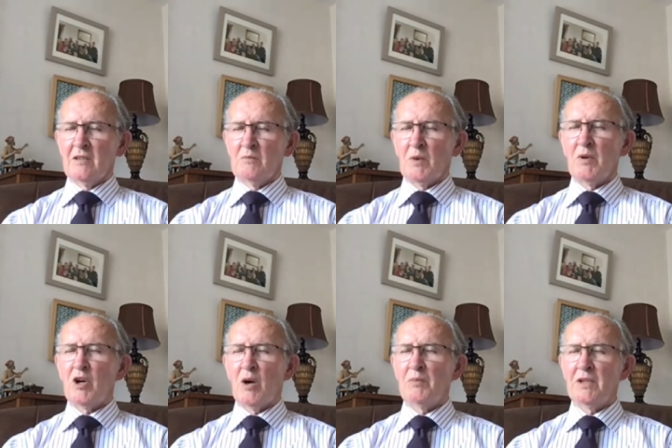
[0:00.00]
But we
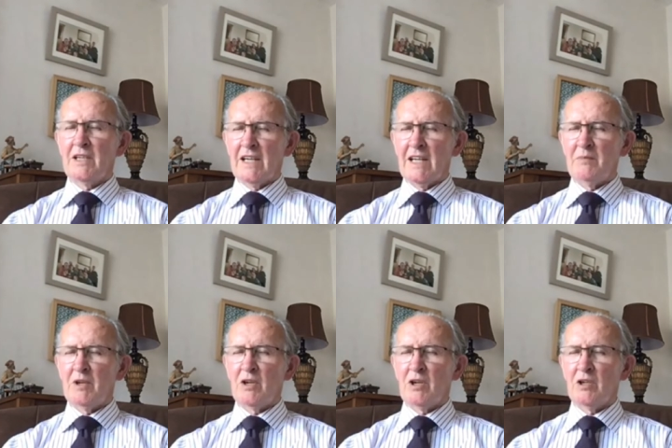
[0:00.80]
come today
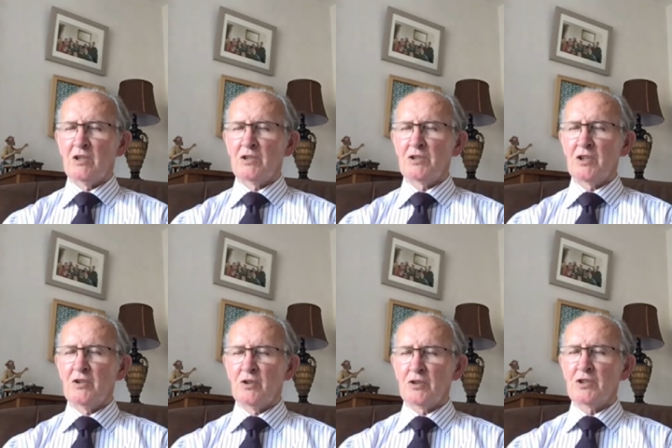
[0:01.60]
because
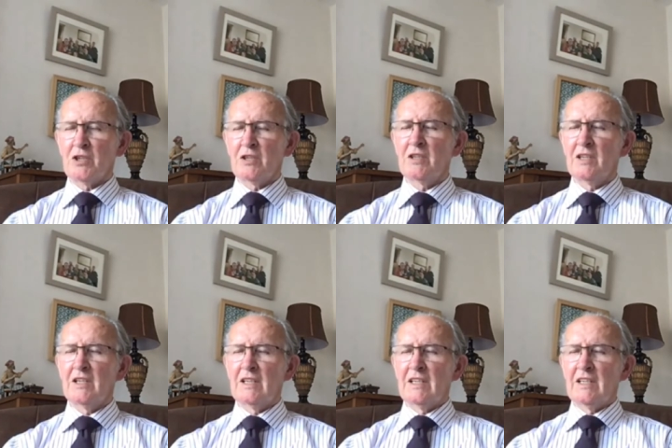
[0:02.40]
your Son
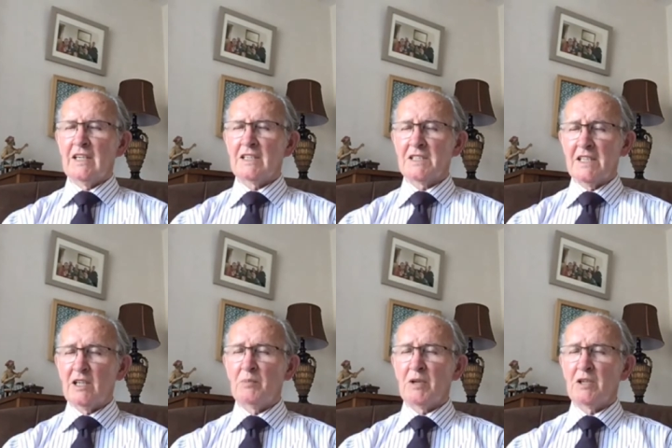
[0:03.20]
has
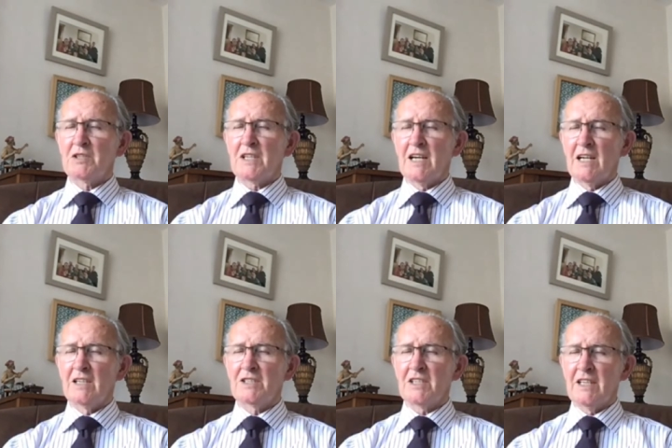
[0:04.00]
nail pierced
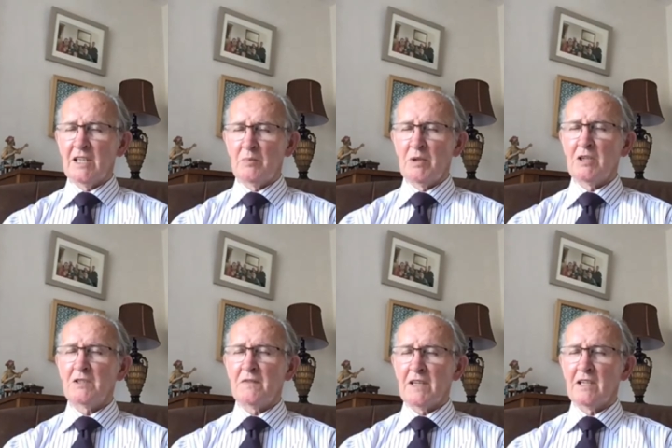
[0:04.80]
hands and nail
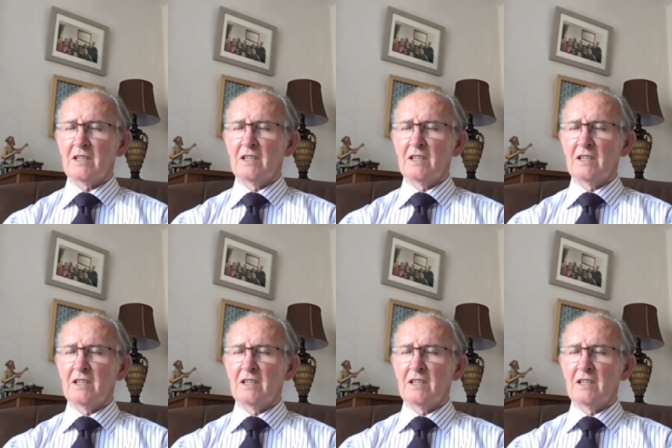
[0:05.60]
pierced feet.